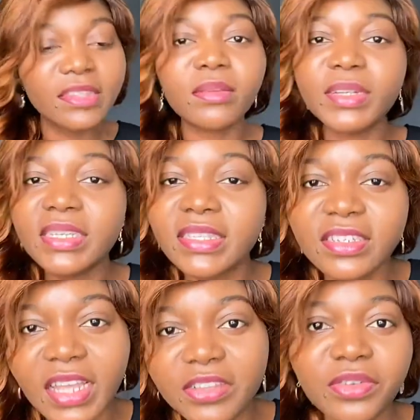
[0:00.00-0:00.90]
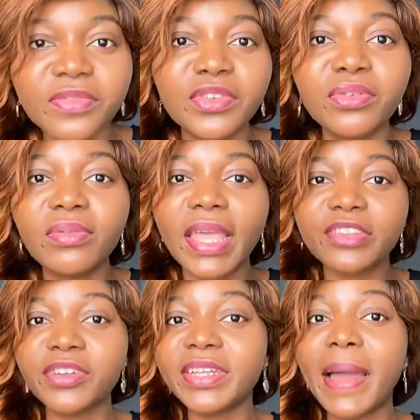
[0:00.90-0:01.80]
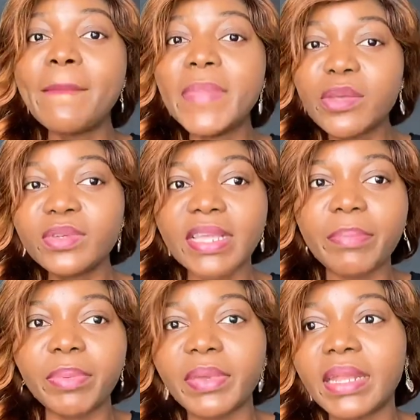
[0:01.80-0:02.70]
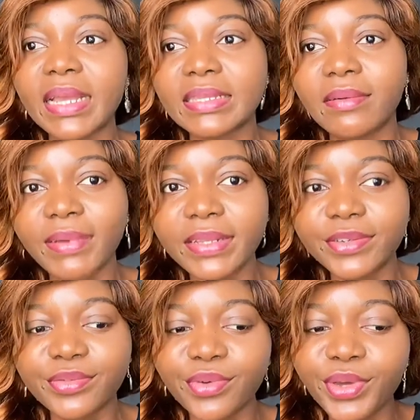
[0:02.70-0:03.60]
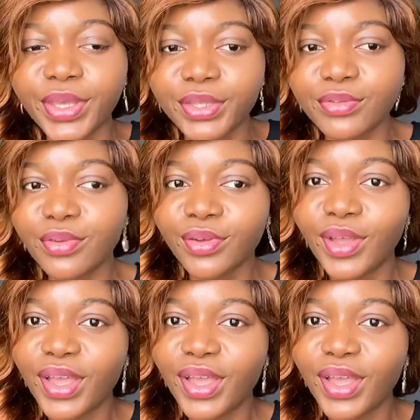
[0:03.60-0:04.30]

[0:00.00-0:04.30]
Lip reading: Somebody is in charge of, ensuring that meals are prepared as are when due. Okay, so